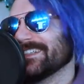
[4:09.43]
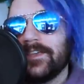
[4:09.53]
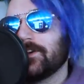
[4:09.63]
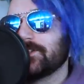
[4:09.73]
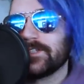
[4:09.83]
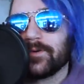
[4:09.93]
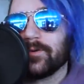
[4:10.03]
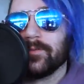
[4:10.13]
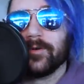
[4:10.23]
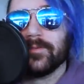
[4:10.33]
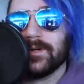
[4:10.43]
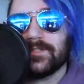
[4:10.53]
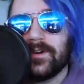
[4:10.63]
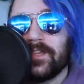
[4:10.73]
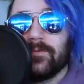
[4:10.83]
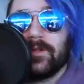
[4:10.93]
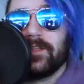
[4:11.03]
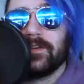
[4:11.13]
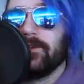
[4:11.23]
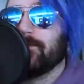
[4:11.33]
You could just order more than one drink. You
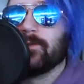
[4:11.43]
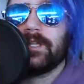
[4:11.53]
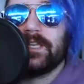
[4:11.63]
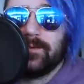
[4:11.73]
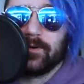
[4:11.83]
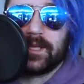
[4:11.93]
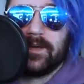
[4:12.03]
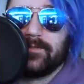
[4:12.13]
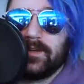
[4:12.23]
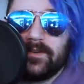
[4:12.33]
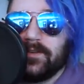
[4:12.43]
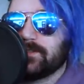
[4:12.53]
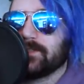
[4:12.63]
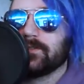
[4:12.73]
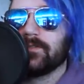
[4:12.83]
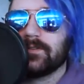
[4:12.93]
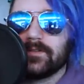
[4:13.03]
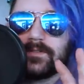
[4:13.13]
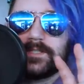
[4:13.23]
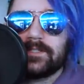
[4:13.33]
really could. If you really need more caffeine, you just
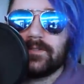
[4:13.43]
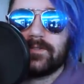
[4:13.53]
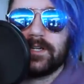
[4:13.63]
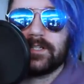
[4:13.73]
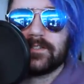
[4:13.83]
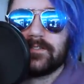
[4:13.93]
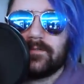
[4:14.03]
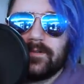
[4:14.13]
just two drinks.